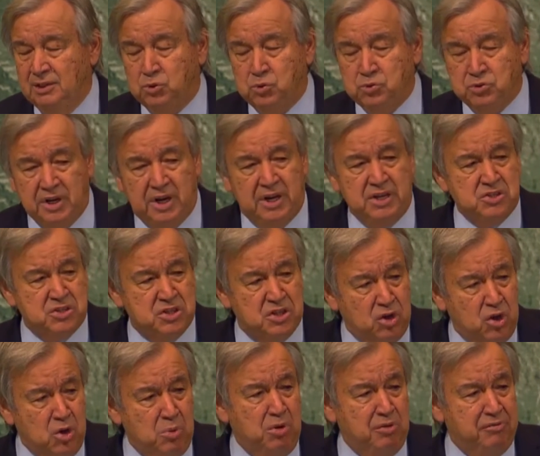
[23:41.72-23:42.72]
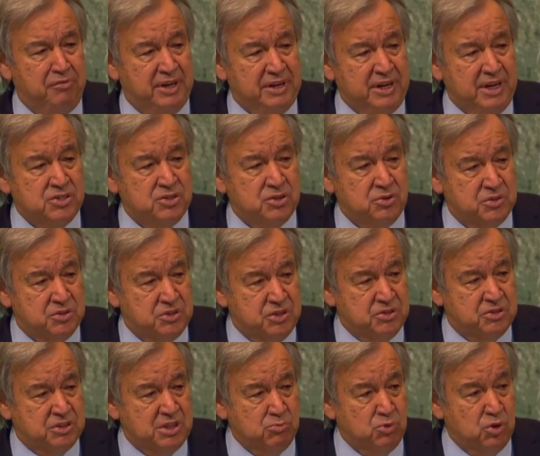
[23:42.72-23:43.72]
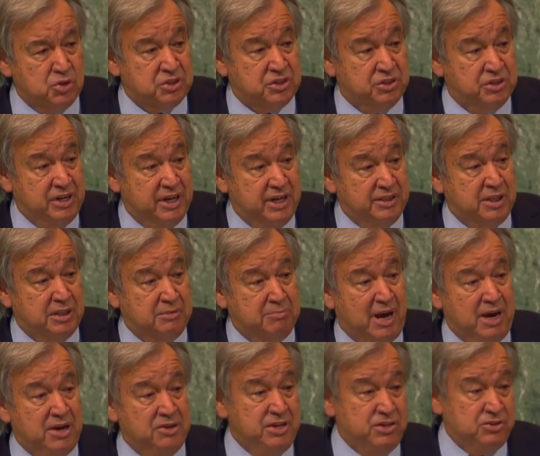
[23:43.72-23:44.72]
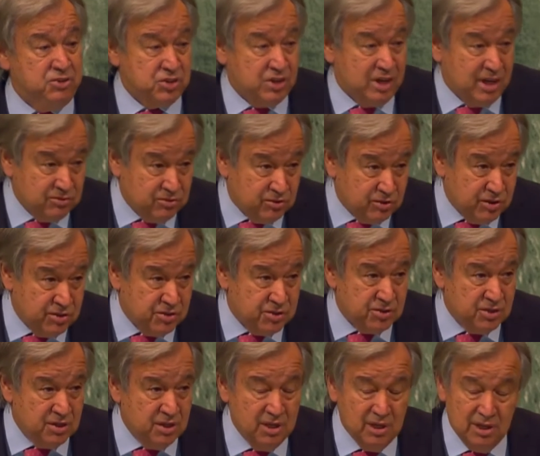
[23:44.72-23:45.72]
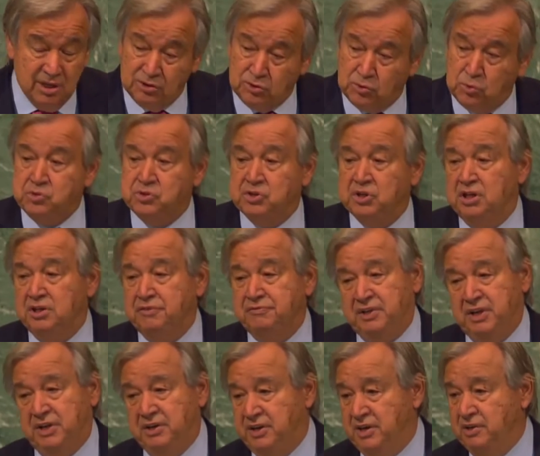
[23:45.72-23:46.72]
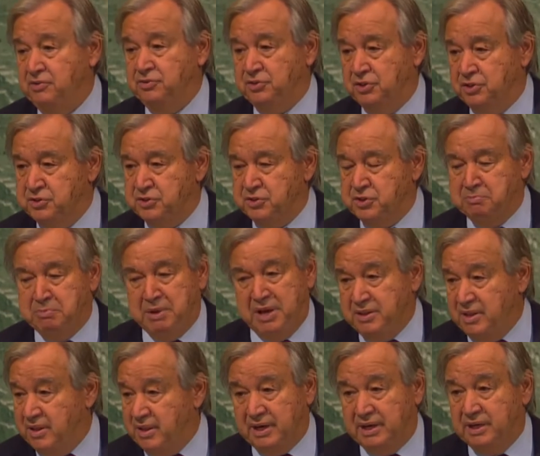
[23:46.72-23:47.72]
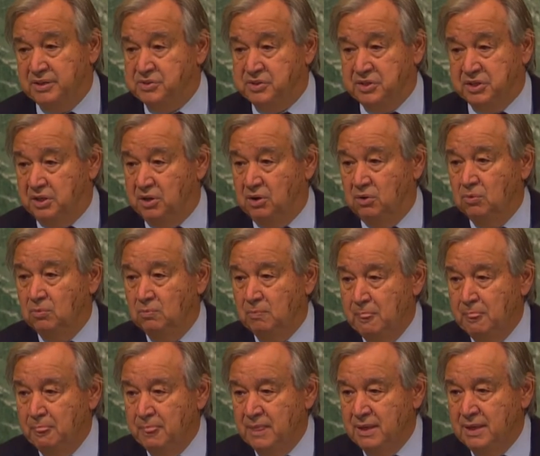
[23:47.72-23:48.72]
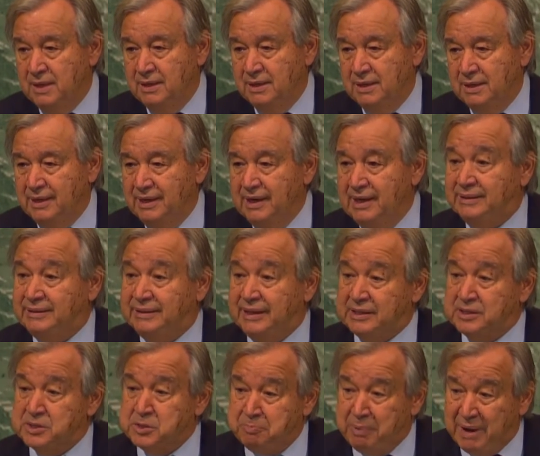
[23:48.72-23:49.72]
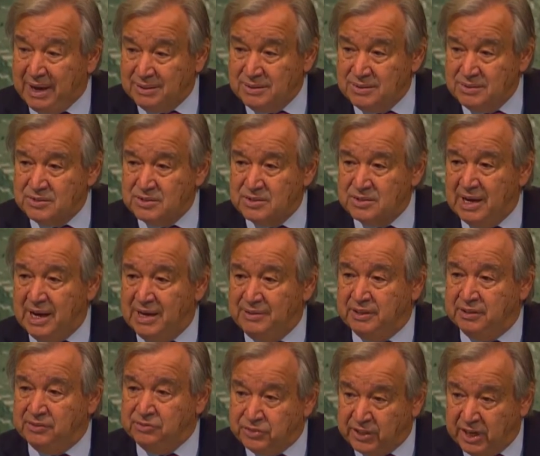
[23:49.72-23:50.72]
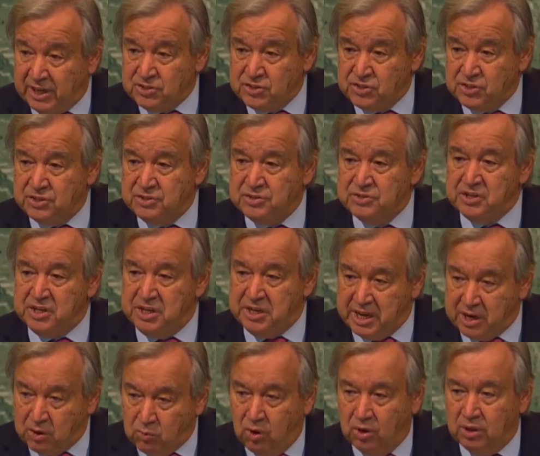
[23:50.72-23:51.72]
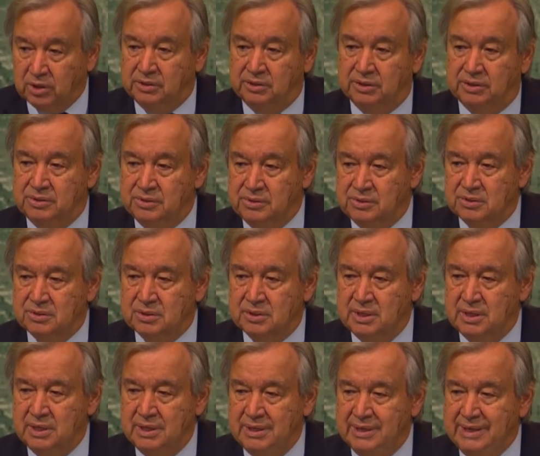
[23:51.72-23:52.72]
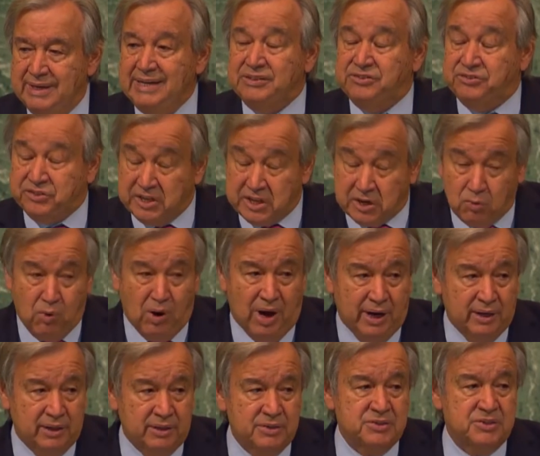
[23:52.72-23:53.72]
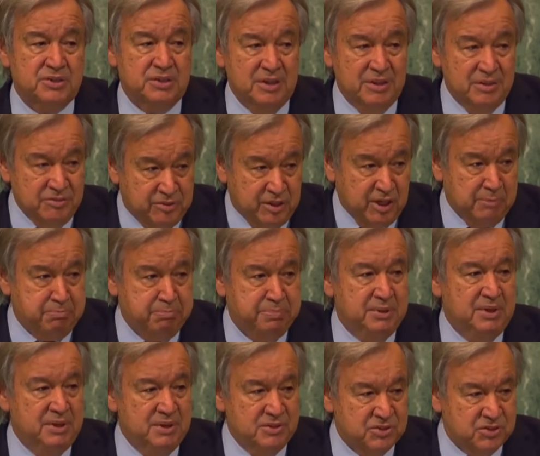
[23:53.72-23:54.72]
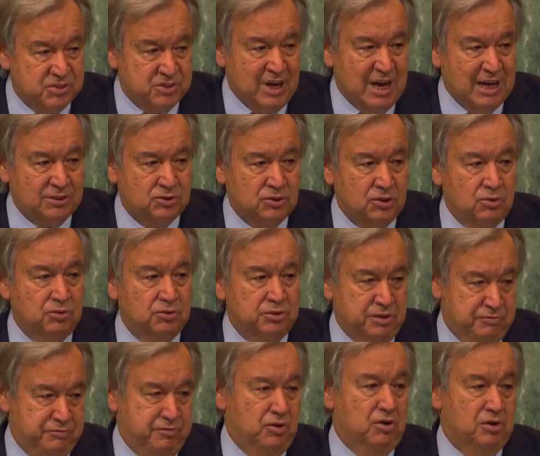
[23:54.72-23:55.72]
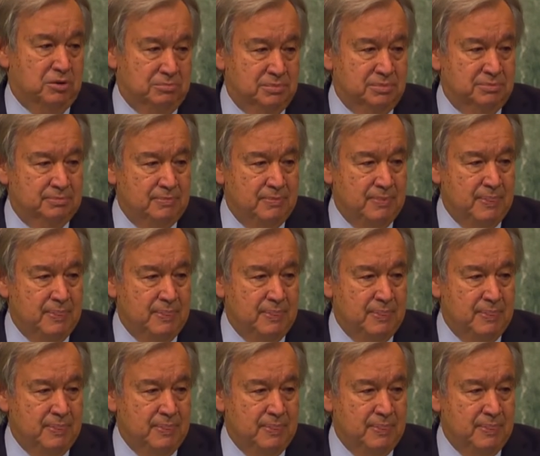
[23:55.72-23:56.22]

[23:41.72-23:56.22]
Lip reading: Today's global financial system was created by rich countries to serve their interests many decades ago. It expands and entrenches inequalities. It requires deep structural reform.